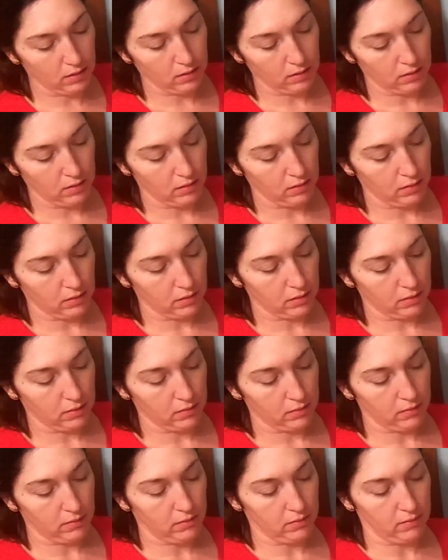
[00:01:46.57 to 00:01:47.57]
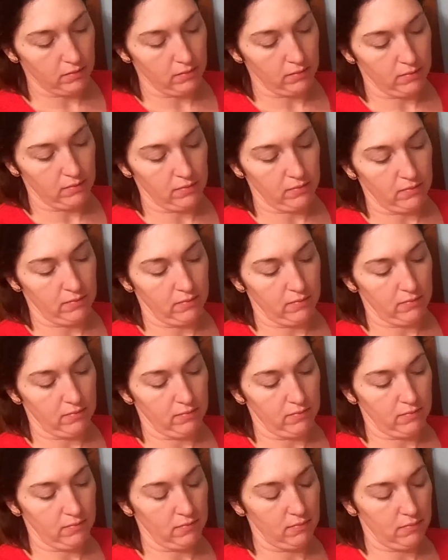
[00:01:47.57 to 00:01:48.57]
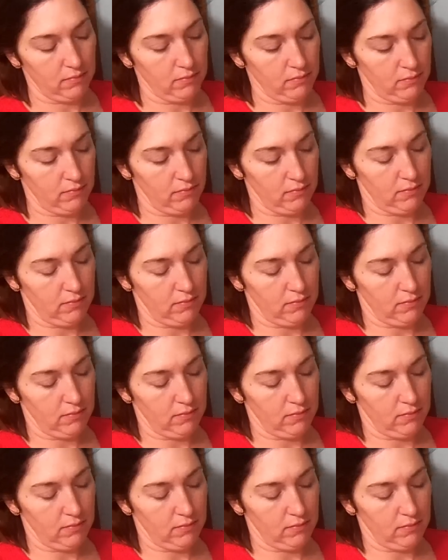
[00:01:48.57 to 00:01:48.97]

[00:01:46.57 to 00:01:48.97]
(silence)